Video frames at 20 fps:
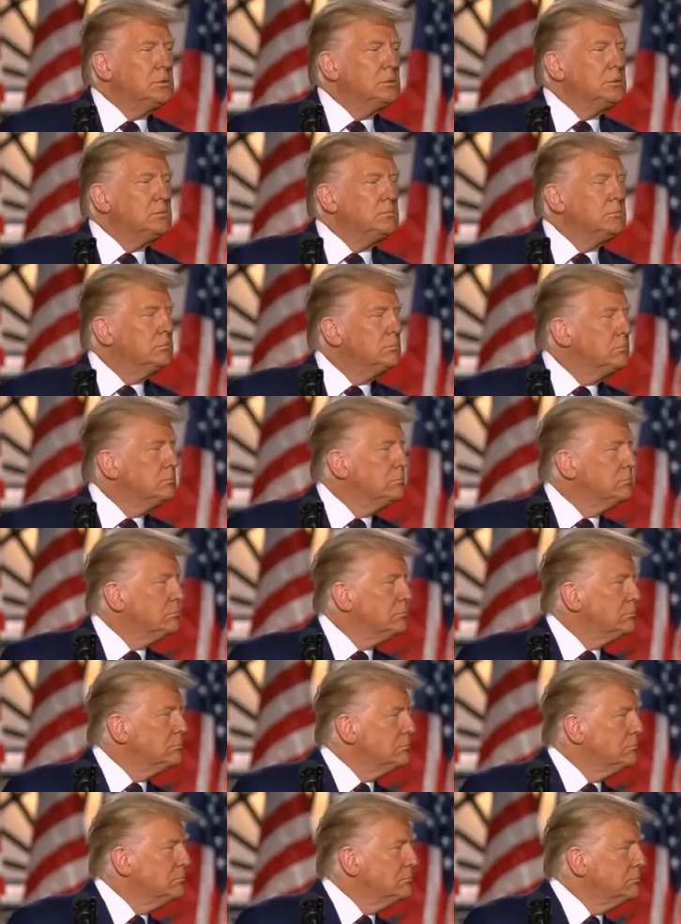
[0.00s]

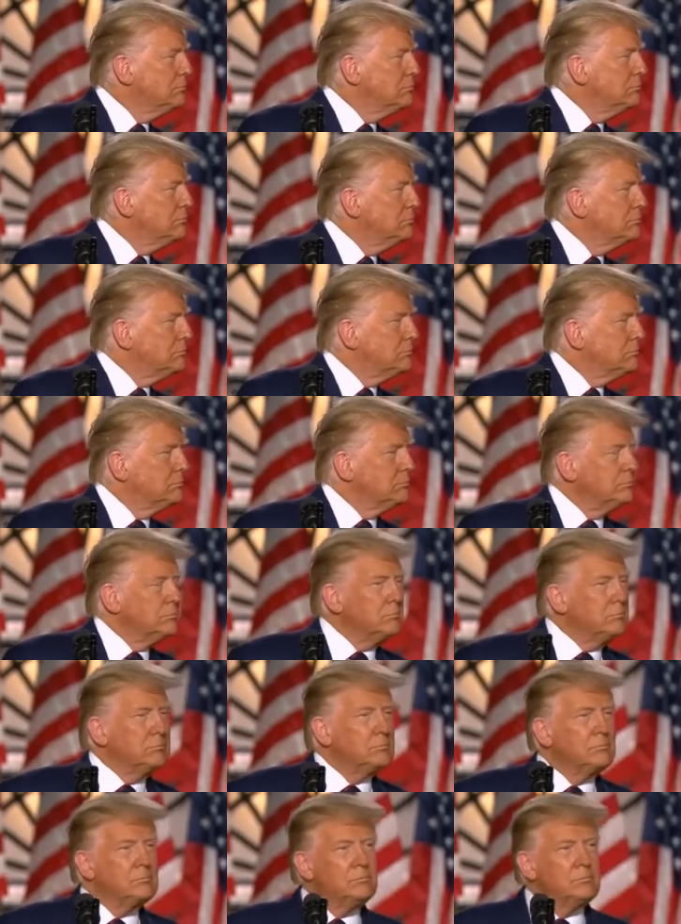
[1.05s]

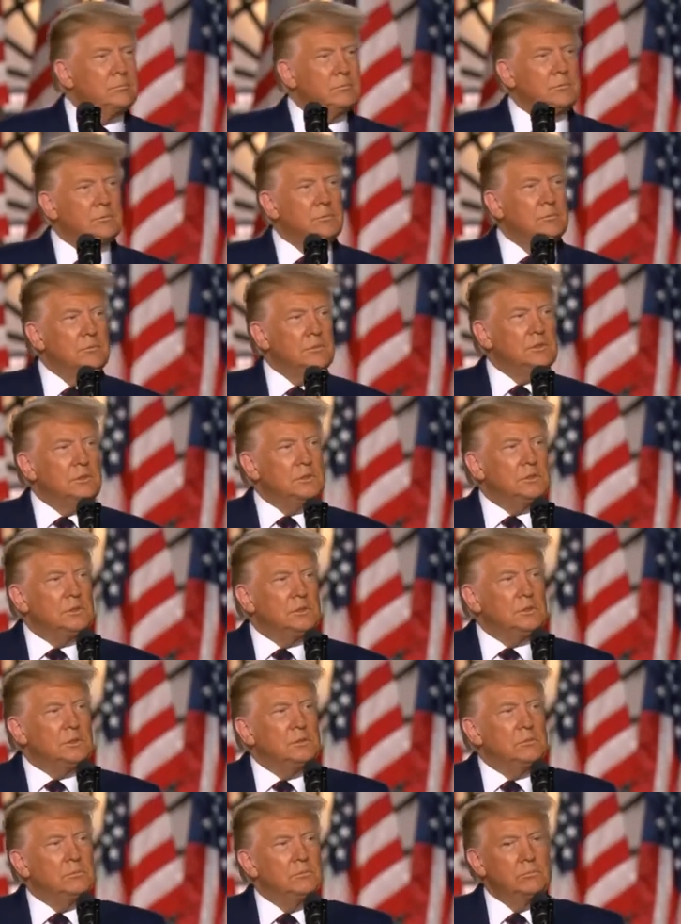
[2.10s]

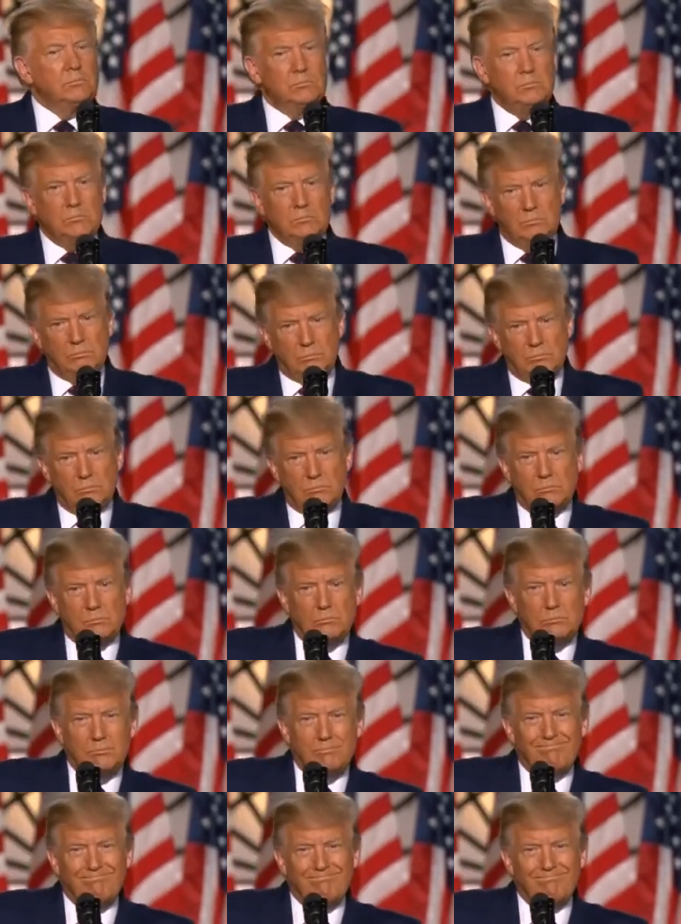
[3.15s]
(silence)